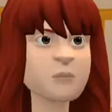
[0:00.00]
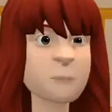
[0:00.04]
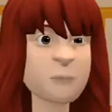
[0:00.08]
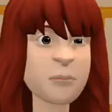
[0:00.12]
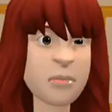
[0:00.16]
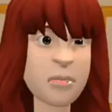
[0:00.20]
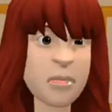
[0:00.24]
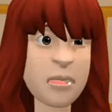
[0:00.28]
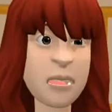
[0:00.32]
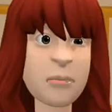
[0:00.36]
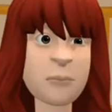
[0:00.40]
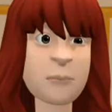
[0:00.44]

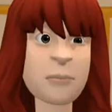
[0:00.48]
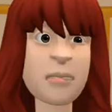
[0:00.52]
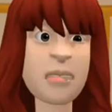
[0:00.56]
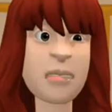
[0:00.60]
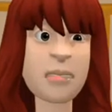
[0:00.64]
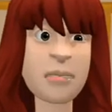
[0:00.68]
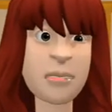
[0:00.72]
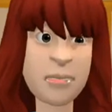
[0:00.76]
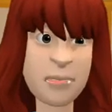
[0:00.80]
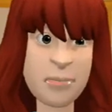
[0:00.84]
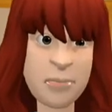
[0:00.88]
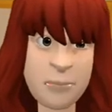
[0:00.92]
Naggy but
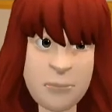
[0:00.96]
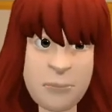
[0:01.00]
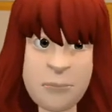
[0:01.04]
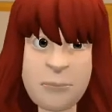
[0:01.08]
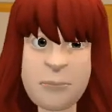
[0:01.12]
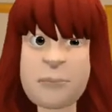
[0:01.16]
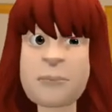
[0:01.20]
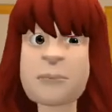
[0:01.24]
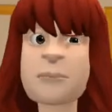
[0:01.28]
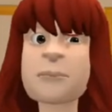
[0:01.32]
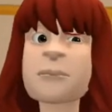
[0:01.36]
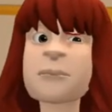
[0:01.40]
nice.
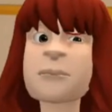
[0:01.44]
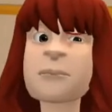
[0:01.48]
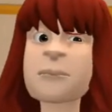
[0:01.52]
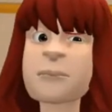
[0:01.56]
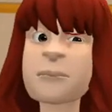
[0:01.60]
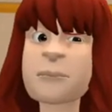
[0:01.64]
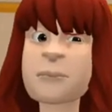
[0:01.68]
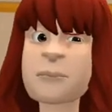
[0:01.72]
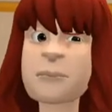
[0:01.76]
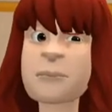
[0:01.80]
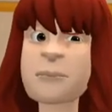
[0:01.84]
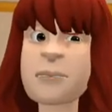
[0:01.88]

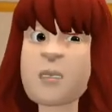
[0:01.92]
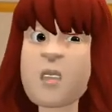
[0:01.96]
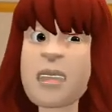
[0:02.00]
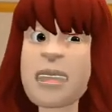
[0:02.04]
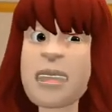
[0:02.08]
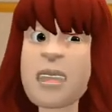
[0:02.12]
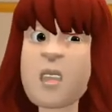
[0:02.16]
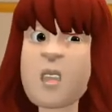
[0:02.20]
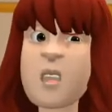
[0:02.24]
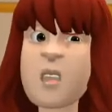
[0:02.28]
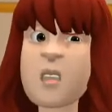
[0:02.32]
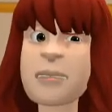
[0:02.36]

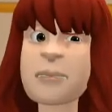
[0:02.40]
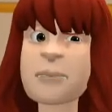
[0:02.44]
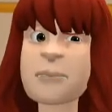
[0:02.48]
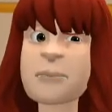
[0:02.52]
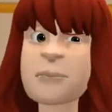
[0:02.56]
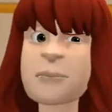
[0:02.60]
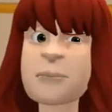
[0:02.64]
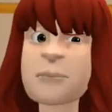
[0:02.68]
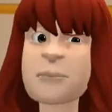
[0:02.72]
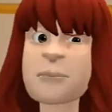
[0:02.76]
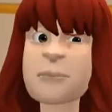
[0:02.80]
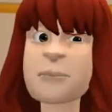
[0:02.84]
Wow.
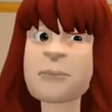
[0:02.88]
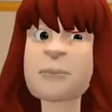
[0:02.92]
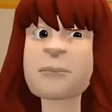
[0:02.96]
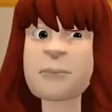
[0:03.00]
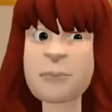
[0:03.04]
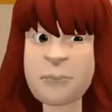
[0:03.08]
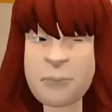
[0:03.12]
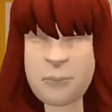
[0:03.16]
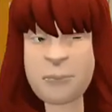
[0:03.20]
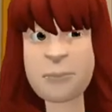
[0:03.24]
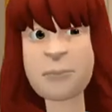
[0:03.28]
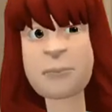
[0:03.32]

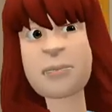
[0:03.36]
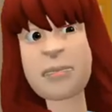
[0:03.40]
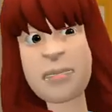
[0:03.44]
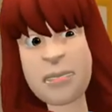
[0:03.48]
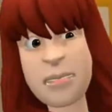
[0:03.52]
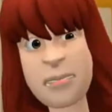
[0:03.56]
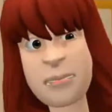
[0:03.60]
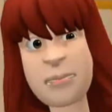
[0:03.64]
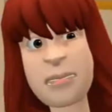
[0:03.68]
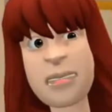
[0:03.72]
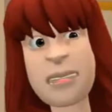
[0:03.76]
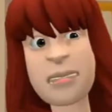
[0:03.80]

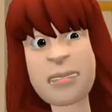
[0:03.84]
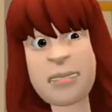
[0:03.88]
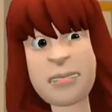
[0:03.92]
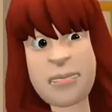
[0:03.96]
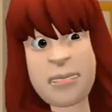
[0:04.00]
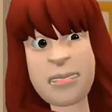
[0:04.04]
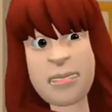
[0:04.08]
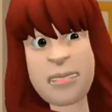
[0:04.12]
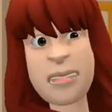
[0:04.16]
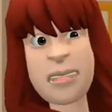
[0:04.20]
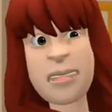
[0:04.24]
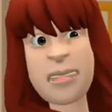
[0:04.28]
That's a
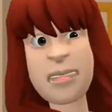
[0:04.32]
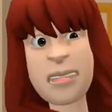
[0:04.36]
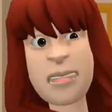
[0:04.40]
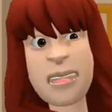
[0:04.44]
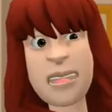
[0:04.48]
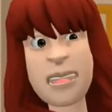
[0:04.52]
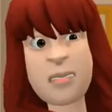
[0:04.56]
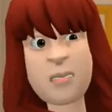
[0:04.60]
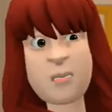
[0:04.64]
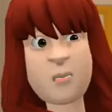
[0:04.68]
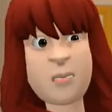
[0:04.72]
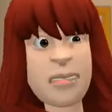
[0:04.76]
nice oily
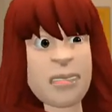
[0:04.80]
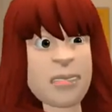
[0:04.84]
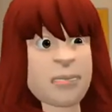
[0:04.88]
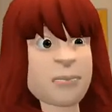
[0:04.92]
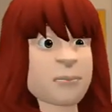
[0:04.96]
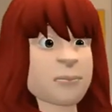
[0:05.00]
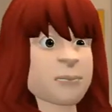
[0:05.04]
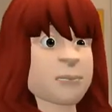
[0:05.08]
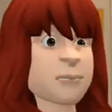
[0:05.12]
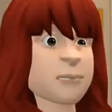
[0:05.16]
G. Rosie.